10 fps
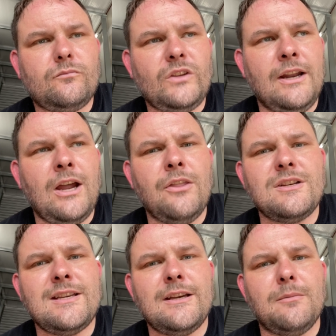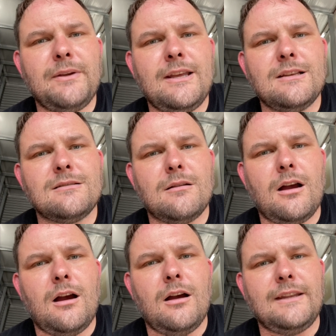Another tip is
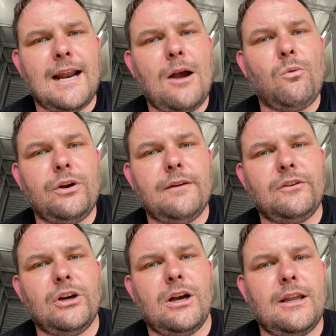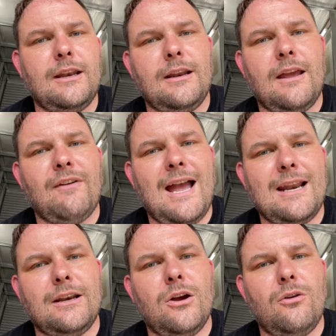that I would have done if I
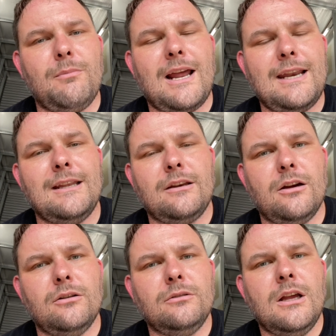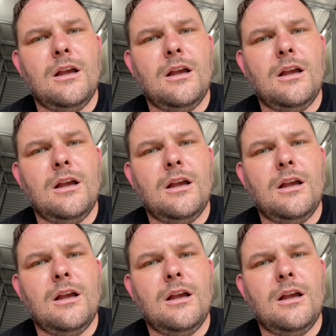had known, but I didn't know.